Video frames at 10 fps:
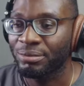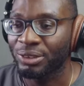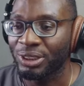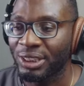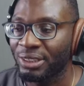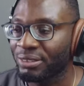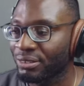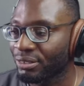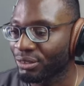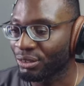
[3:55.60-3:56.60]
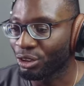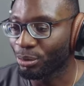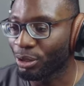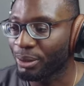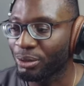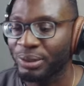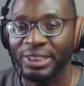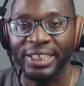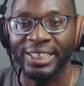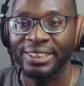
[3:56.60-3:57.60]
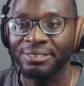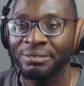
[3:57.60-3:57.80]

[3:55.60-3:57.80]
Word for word: You see, no more build with A I.